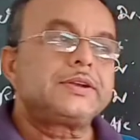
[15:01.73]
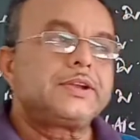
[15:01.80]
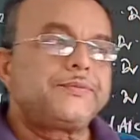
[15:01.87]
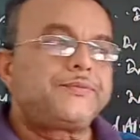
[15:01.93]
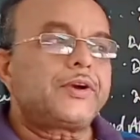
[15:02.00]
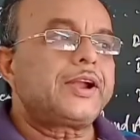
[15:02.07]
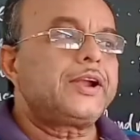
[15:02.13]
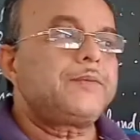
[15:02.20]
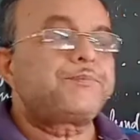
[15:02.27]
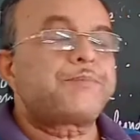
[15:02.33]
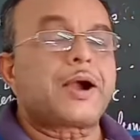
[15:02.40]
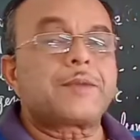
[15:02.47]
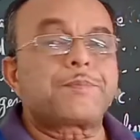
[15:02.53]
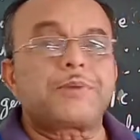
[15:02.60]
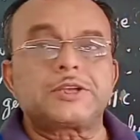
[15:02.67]
different
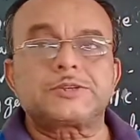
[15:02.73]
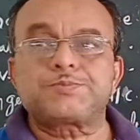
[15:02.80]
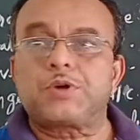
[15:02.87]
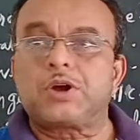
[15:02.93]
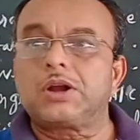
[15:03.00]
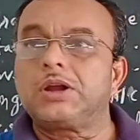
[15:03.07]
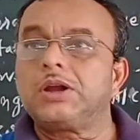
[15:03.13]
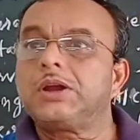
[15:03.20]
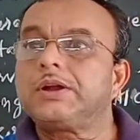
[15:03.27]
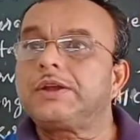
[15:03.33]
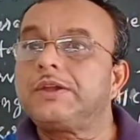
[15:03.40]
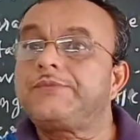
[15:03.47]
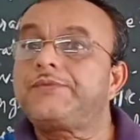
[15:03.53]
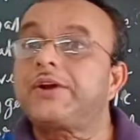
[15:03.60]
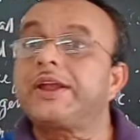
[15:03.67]
purpose for
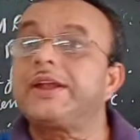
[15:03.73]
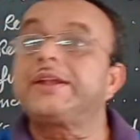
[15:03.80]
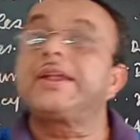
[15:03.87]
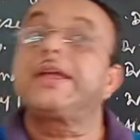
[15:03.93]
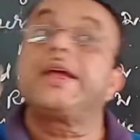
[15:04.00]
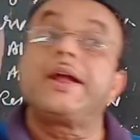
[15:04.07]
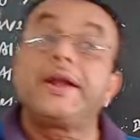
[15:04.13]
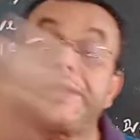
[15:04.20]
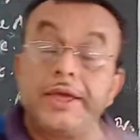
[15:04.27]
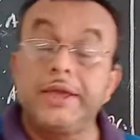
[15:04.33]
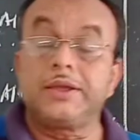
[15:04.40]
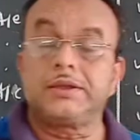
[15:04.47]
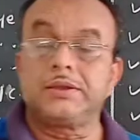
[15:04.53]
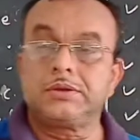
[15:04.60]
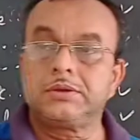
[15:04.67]
different
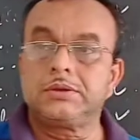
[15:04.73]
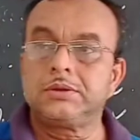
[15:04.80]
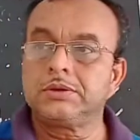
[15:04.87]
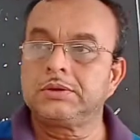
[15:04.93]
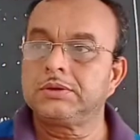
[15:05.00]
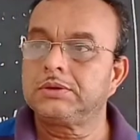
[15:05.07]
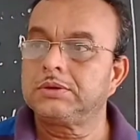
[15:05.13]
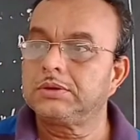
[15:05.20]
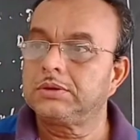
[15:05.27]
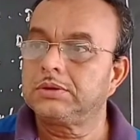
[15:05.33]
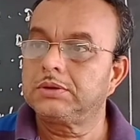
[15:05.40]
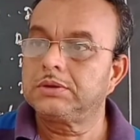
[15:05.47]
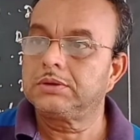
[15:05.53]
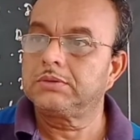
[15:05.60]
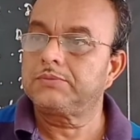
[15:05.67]
rating
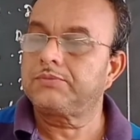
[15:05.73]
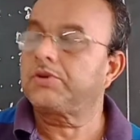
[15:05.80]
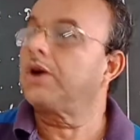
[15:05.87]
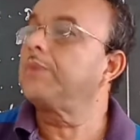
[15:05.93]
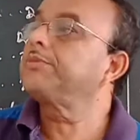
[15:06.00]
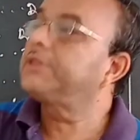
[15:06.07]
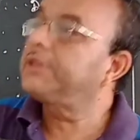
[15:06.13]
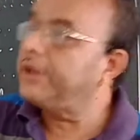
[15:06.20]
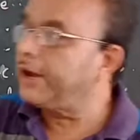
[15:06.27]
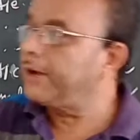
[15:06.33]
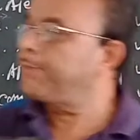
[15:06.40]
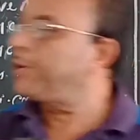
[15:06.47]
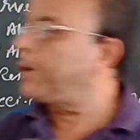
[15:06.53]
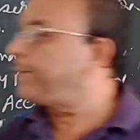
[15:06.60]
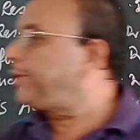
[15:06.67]
from their
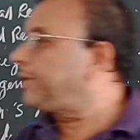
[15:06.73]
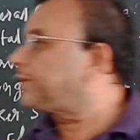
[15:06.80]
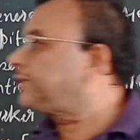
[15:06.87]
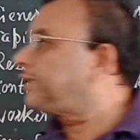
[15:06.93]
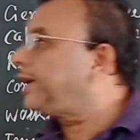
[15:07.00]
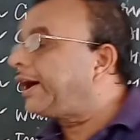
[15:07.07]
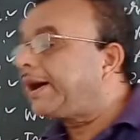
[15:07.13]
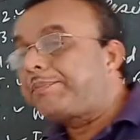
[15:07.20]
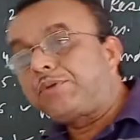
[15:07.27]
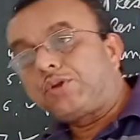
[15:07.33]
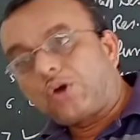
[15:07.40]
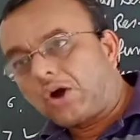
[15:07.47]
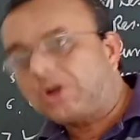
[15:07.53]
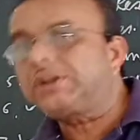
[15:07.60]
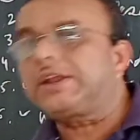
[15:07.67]
profit. They have
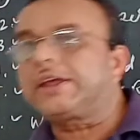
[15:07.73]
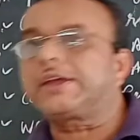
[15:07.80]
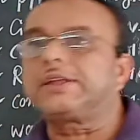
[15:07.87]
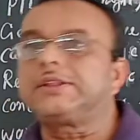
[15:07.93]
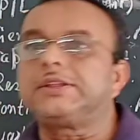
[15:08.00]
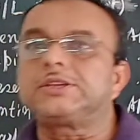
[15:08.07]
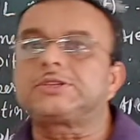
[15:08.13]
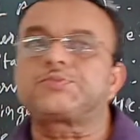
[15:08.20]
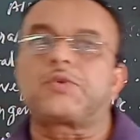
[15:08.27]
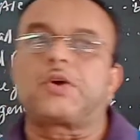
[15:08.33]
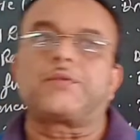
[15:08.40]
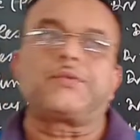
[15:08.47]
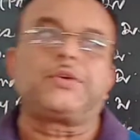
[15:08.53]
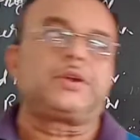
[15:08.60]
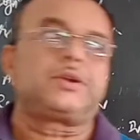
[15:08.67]
not taken this
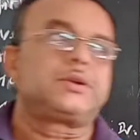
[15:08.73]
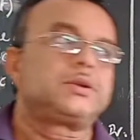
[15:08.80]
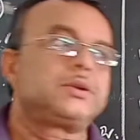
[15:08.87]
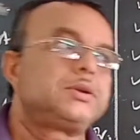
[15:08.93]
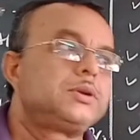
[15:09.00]
profit.